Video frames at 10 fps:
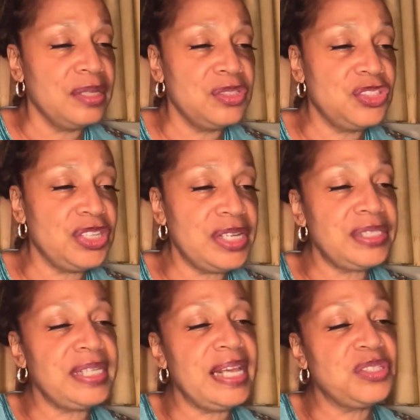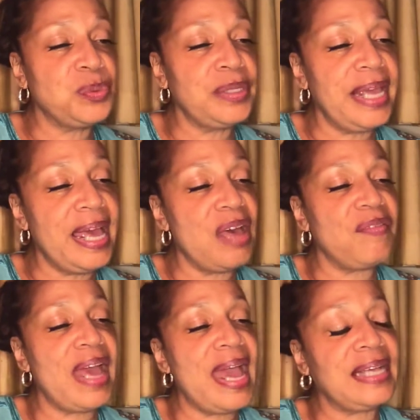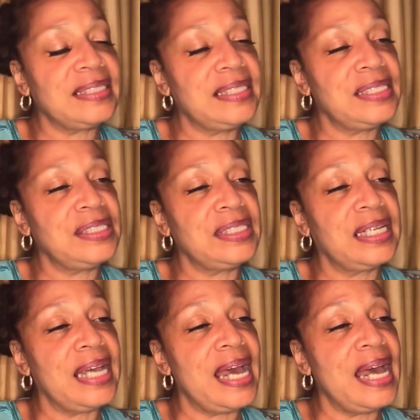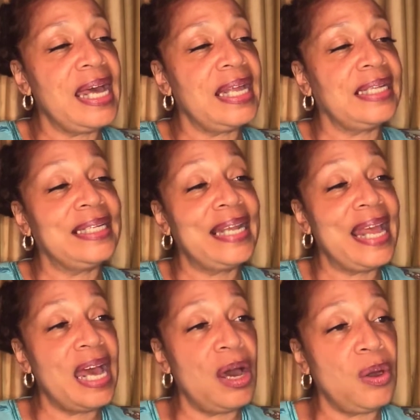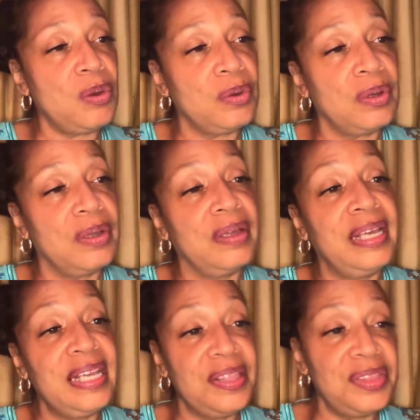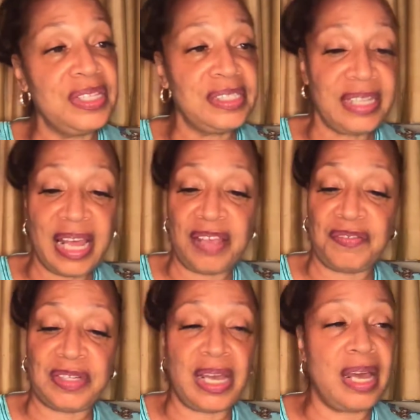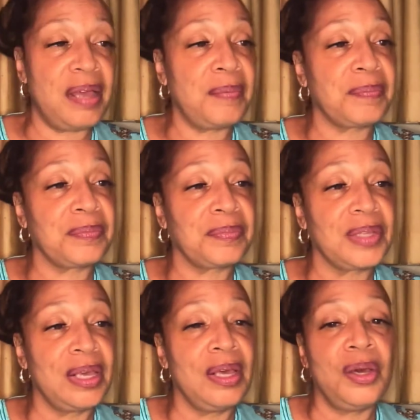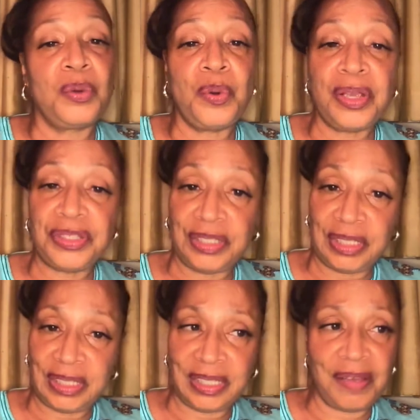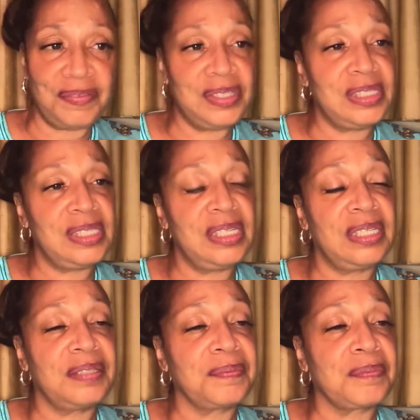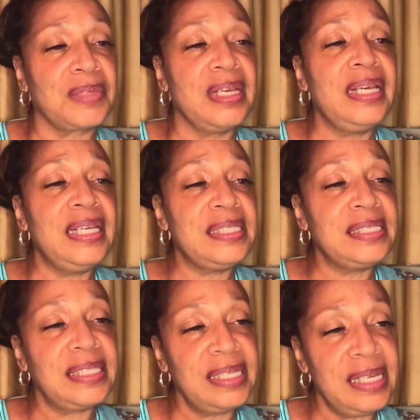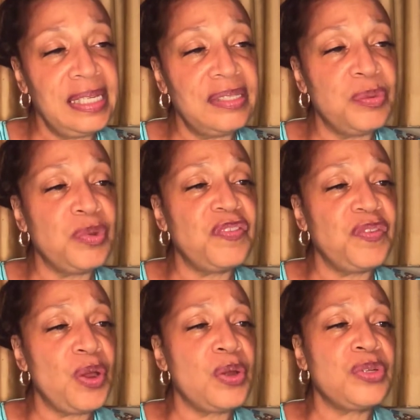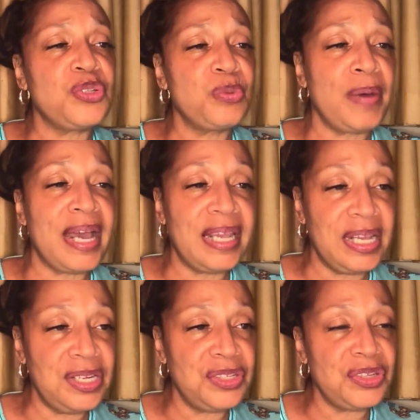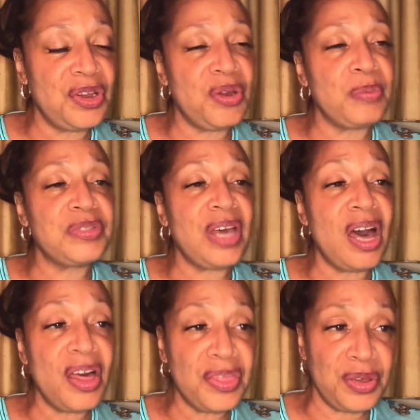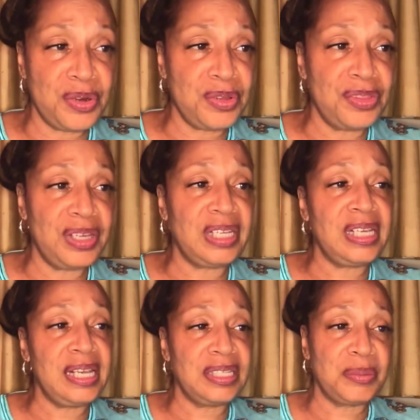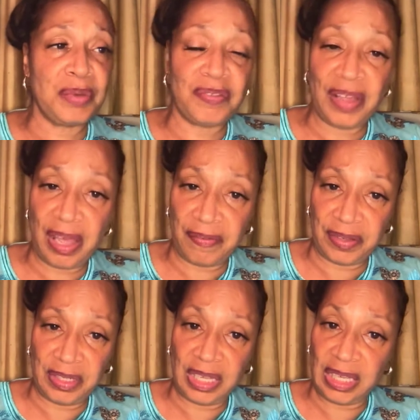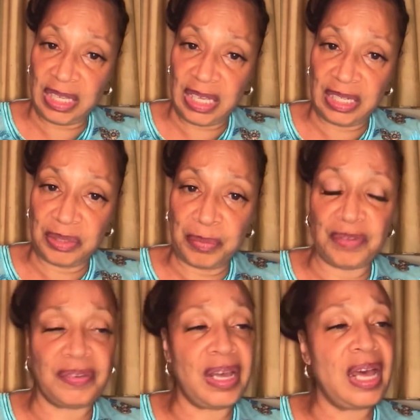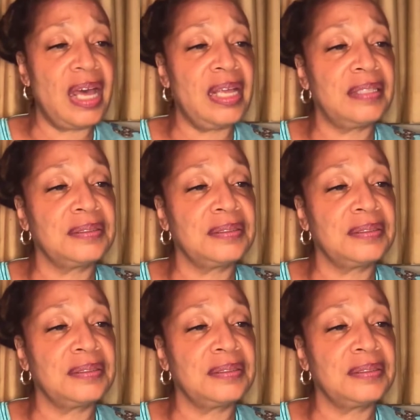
just as we have access to God now, in this lifetime. Question 17. Is the kingdom referred to by any terms other than kingdom of heaven and kingdom of God?